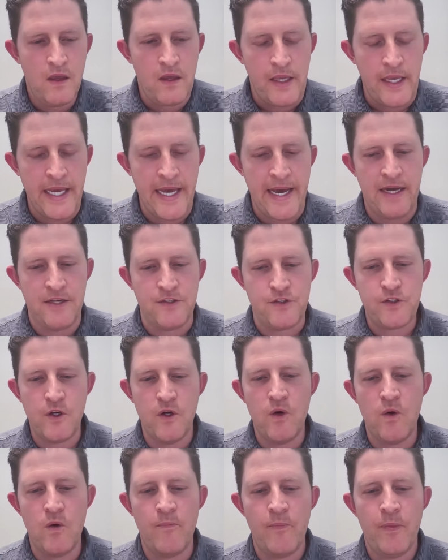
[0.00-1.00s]
Yeah.
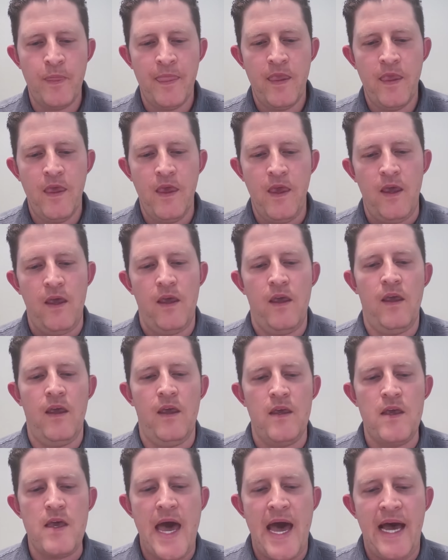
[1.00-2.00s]
So
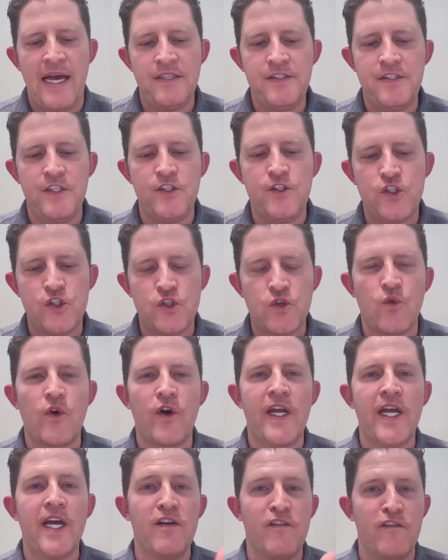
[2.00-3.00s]
as this
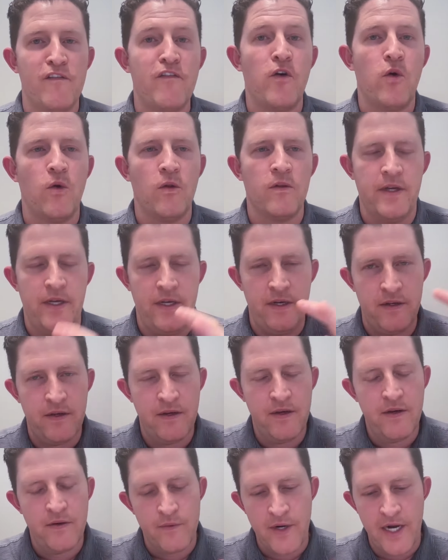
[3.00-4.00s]
story unfolded,
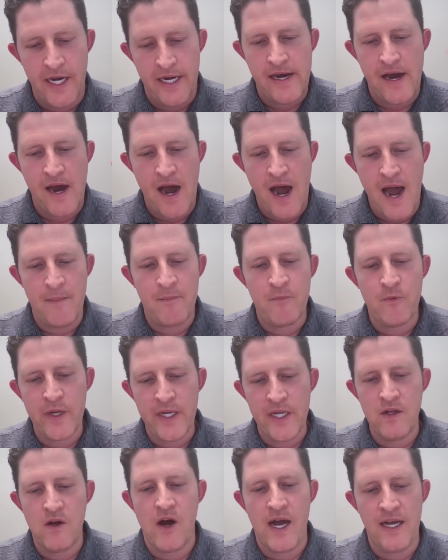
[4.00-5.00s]
right, I'm
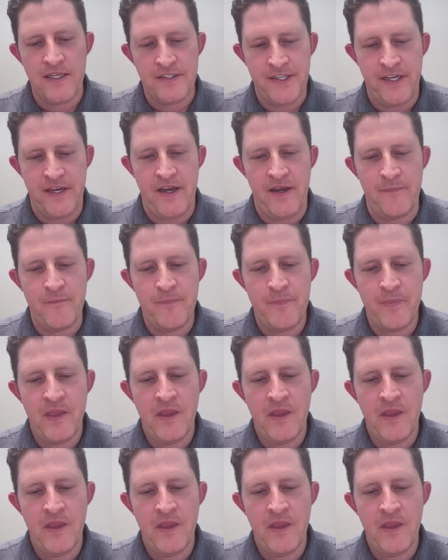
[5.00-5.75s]
realizing,